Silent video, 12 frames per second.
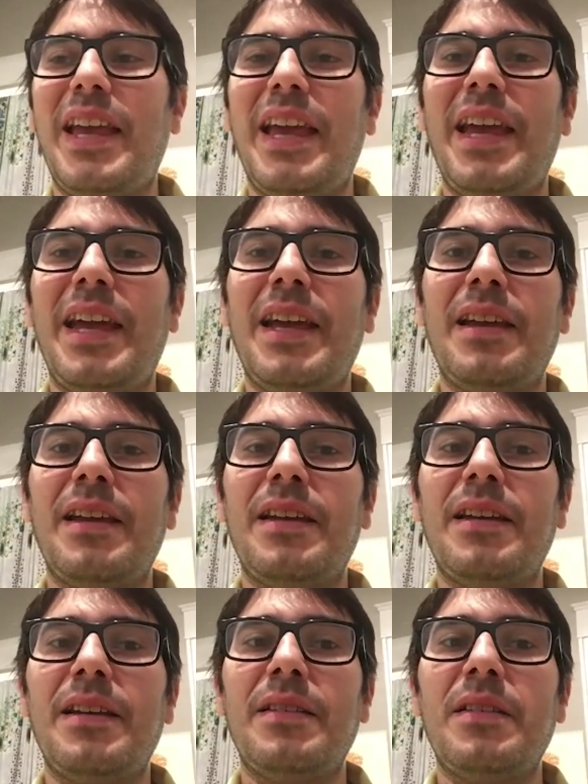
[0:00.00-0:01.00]

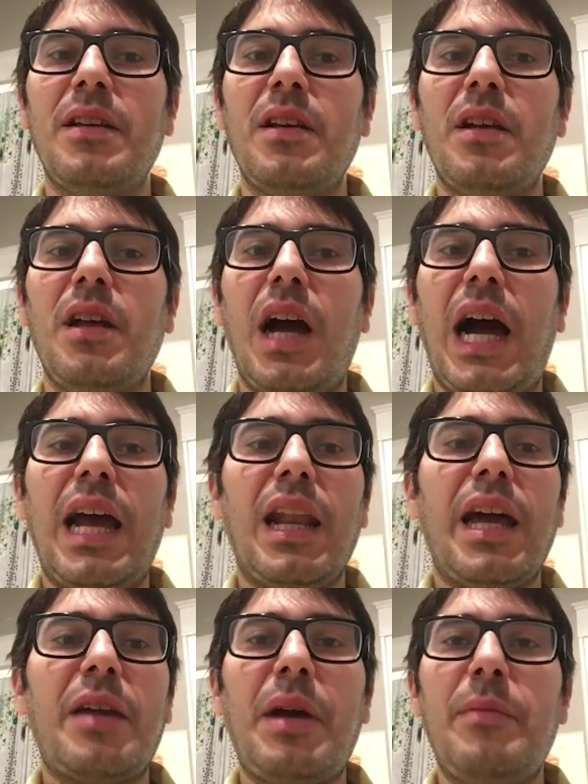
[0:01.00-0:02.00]
And I
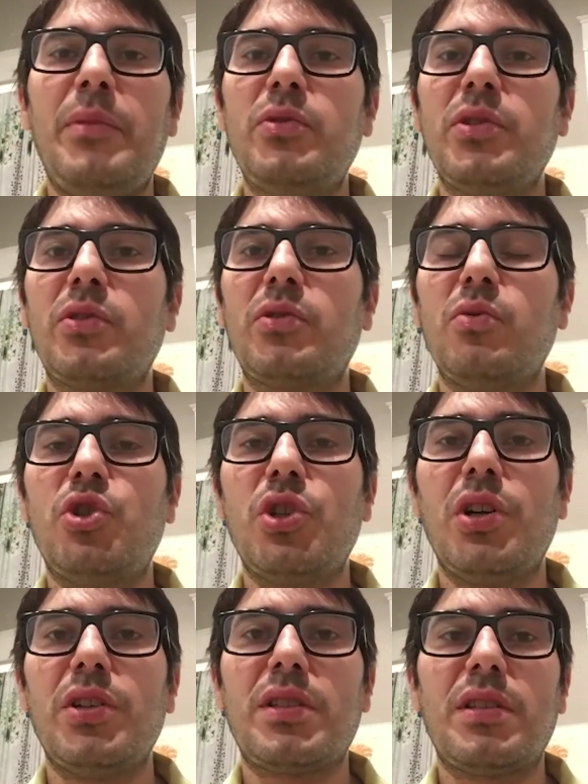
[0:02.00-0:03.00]
like my music to
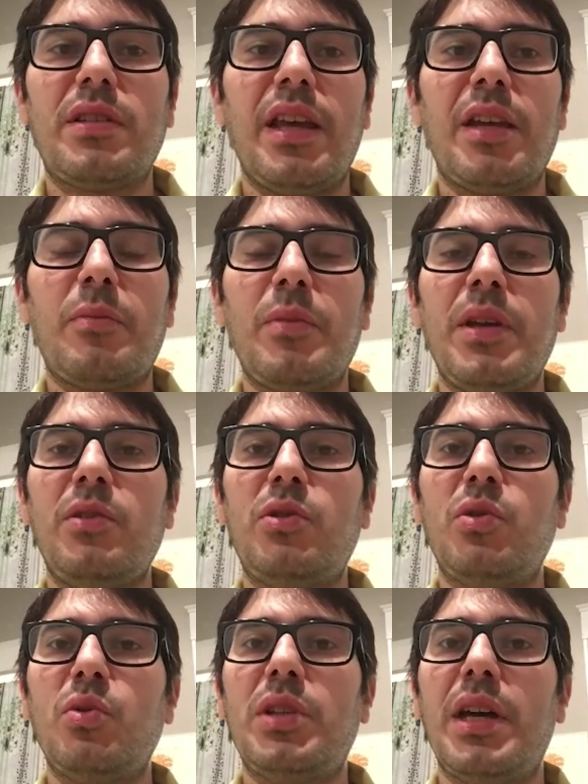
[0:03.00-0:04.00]
just take me
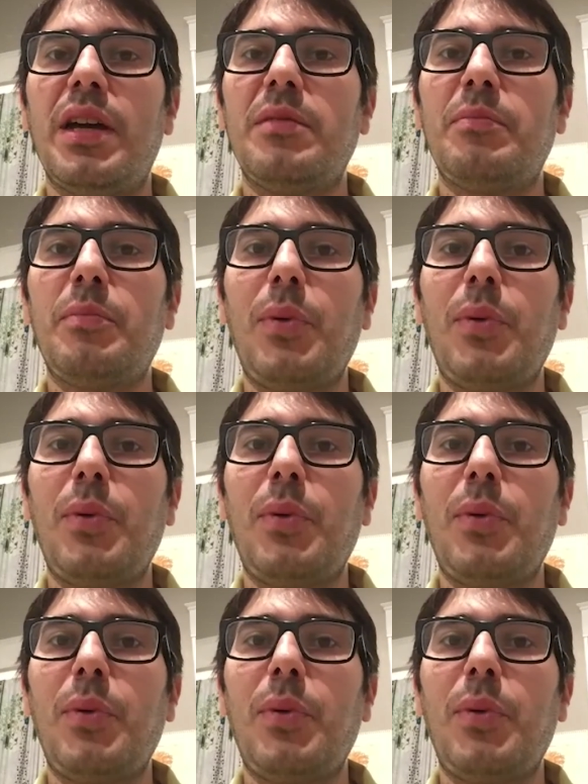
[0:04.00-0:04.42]
to that